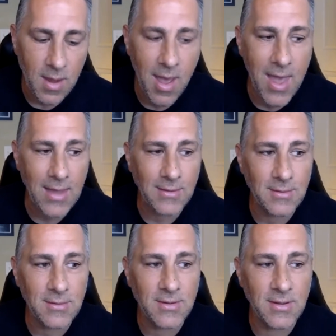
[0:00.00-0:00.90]

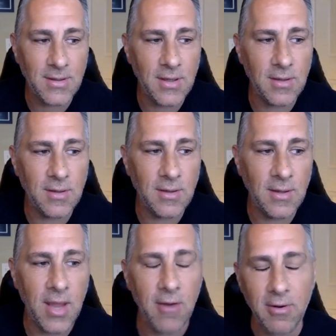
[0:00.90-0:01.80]
And
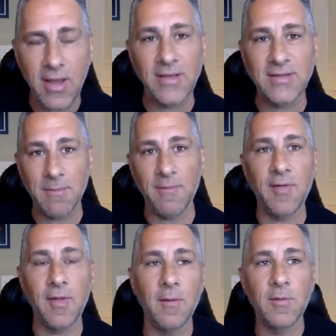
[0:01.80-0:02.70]
hearing some of
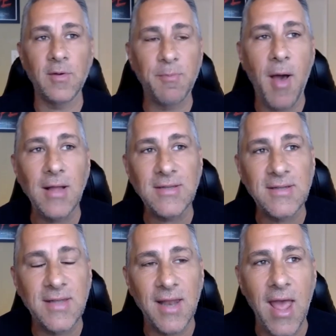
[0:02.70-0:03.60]
the responses
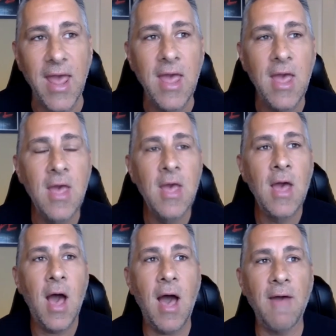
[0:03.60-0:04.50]
today,
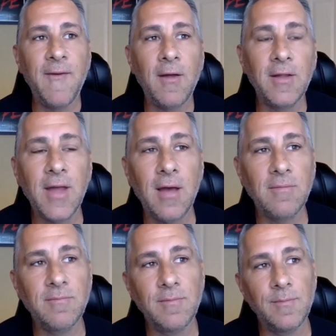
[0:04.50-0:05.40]
I felt
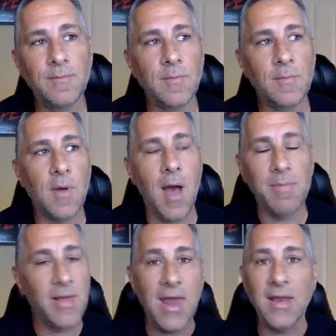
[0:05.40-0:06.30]

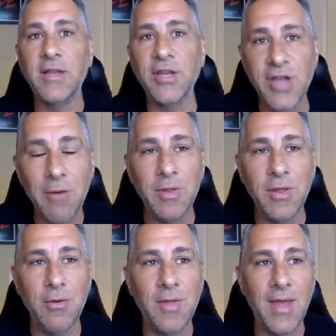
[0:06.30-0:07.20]
obligated to share with
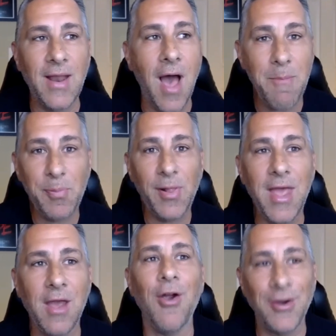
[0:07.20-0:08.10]
you that I'm
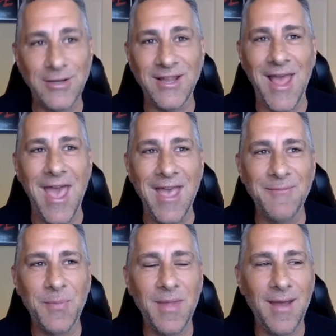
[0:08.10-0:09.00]
playing hurt today.
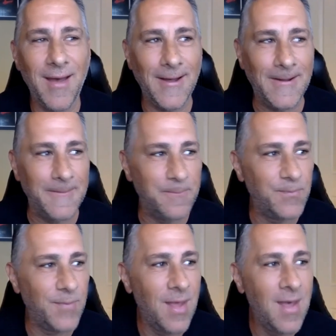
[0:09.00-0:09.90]

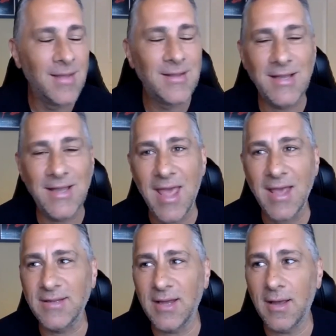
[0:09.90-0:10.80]
Today
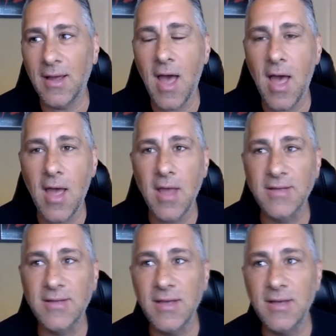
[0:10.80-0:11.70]
is
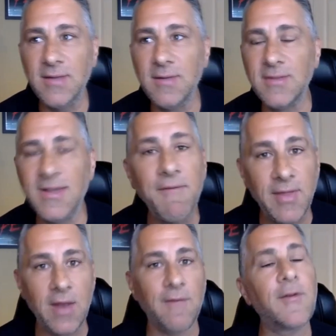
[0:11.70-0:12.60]
the 7th
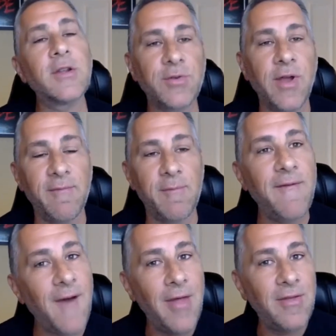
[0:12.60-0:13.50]
anniversary of my
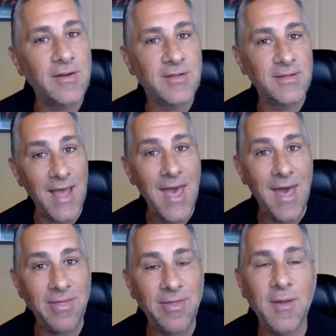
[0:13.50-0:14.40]
father's death,